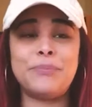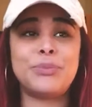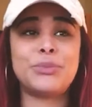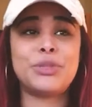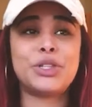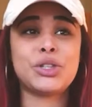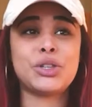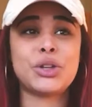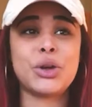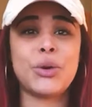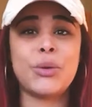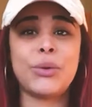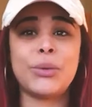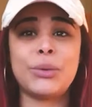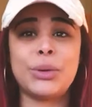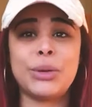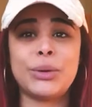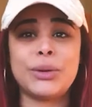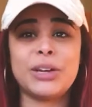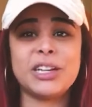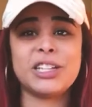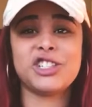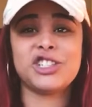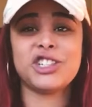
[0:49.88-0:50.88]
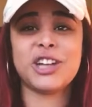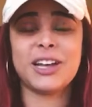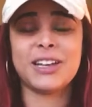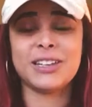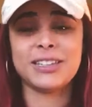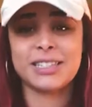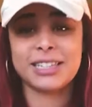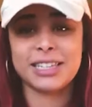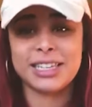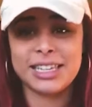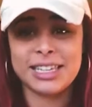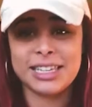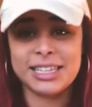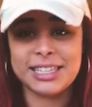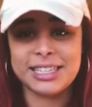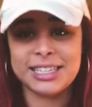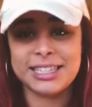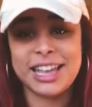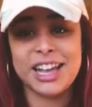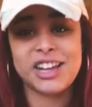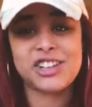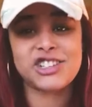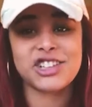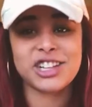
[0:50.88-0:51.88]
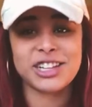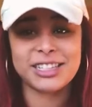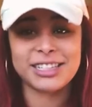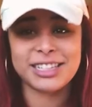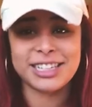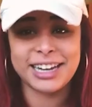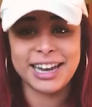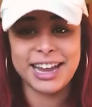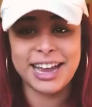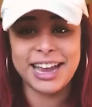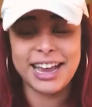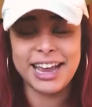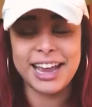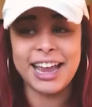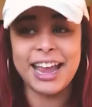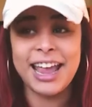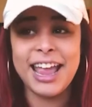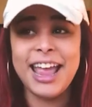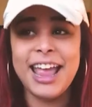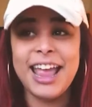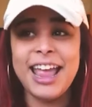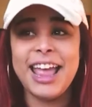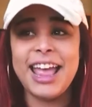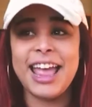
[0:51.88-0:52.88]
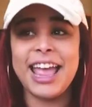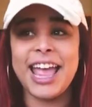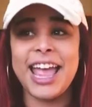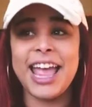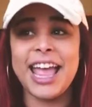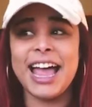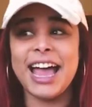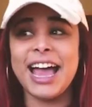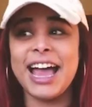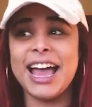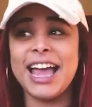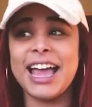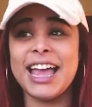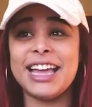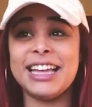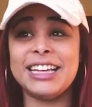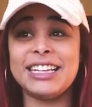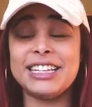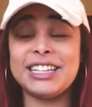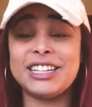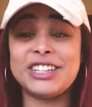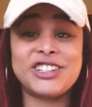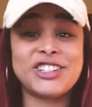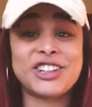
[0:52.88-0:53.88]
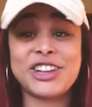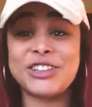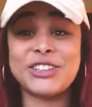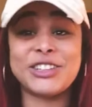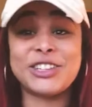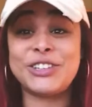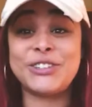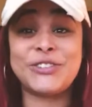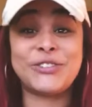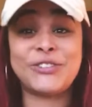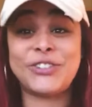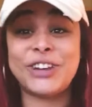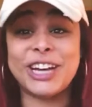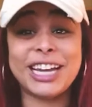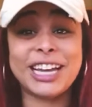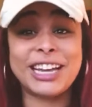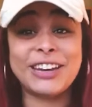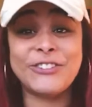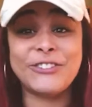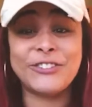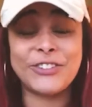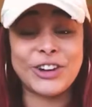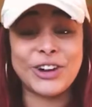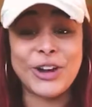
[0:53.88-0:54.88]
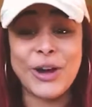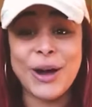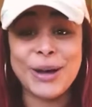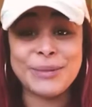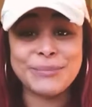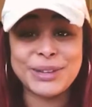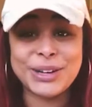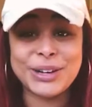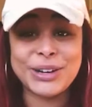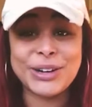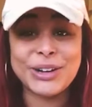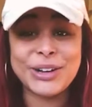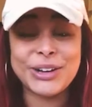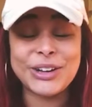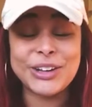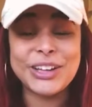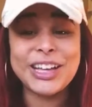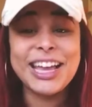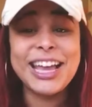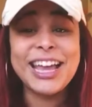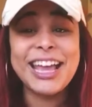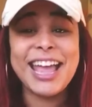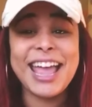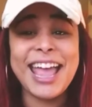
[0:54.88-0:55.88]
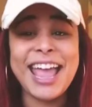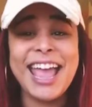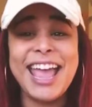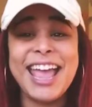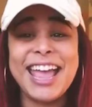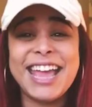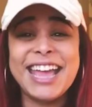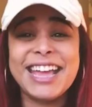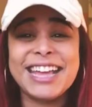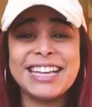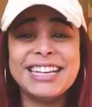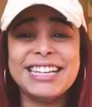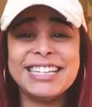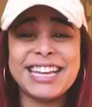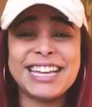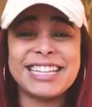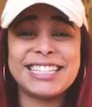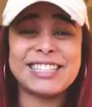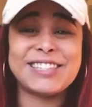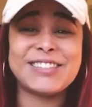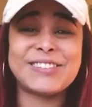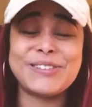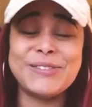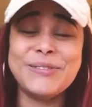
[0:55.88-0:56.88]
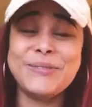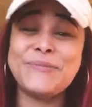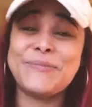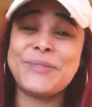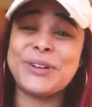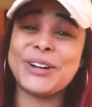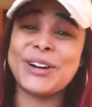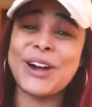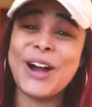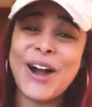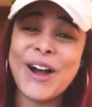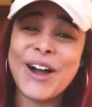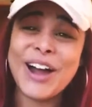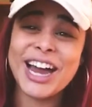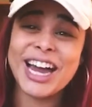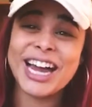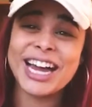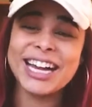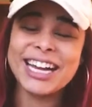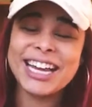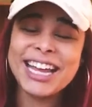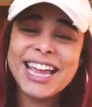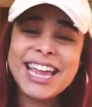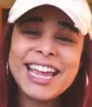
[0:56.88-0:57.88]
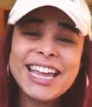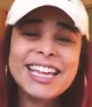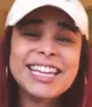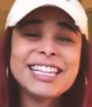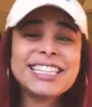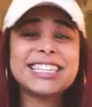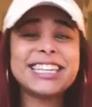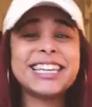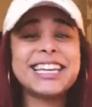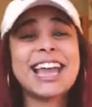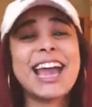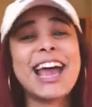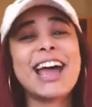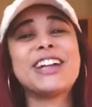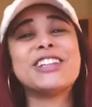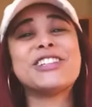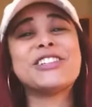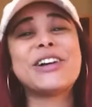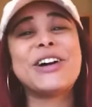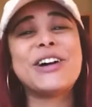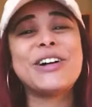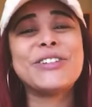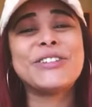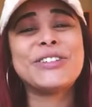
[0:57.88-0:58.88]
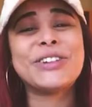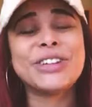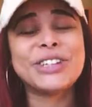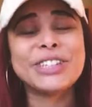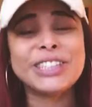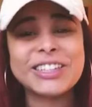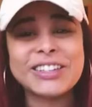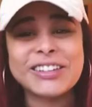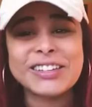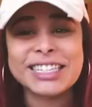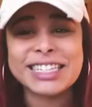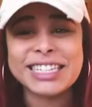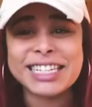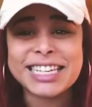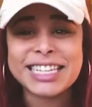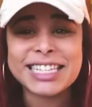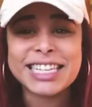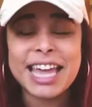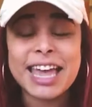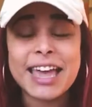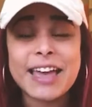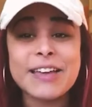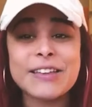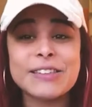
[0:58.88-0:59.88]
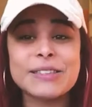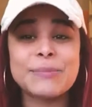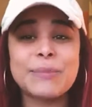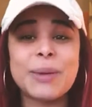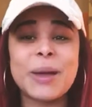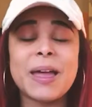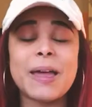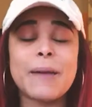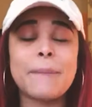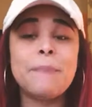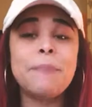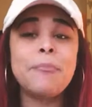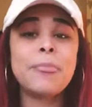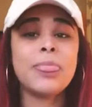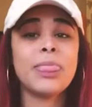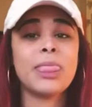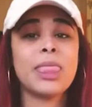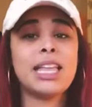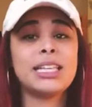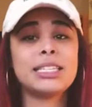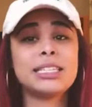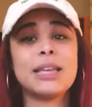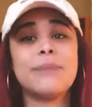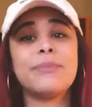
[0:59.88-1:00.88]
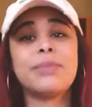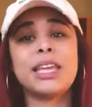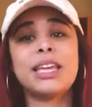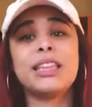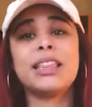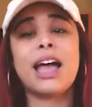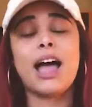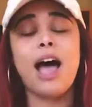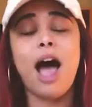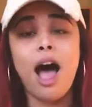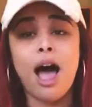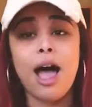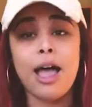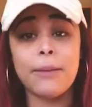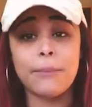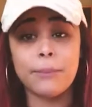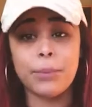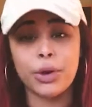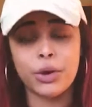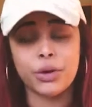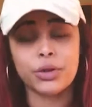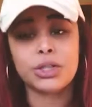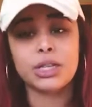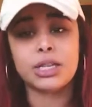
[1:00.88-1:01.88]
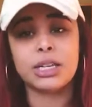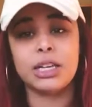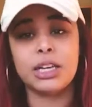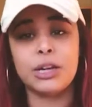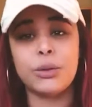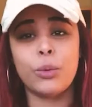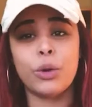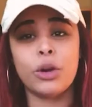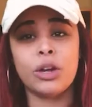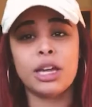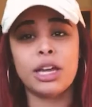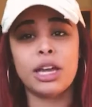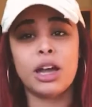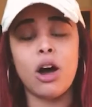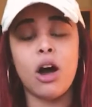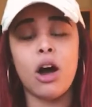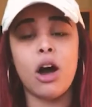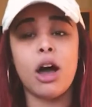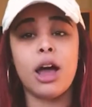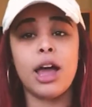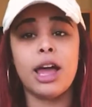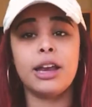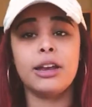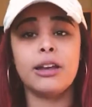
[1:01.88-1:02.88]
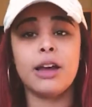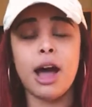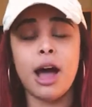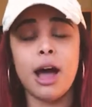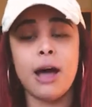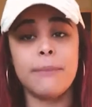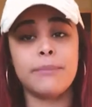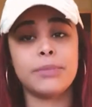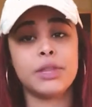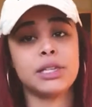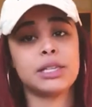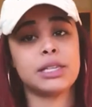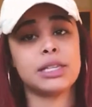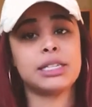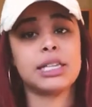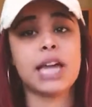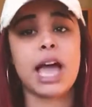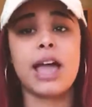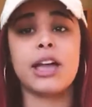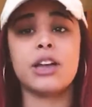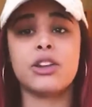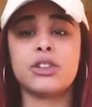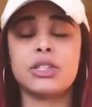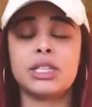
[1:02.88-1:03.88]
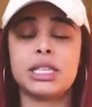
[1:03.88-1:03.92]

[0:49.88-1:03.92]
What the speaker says: So we were in Chelsea's section today and Chelsea's friggin' phenomenal. And it's super hard to catch all of her little details, but that's something that I'm personally working on this entire